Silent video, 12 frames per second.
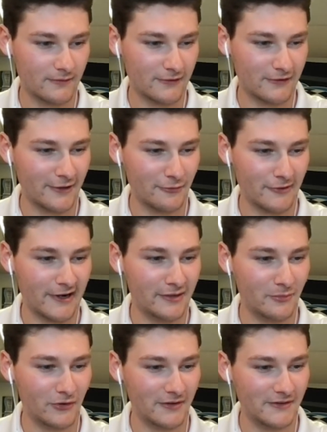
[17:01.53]
lot of
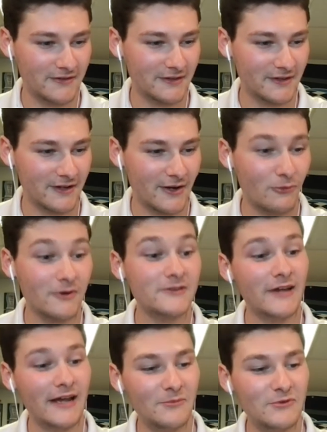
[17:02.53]
random ones. What
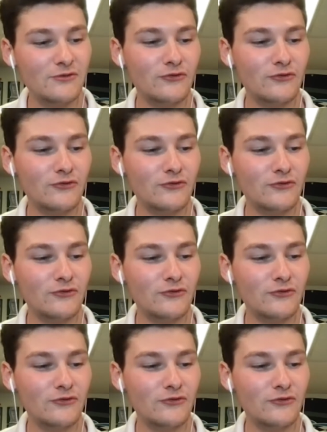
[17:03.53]
time do you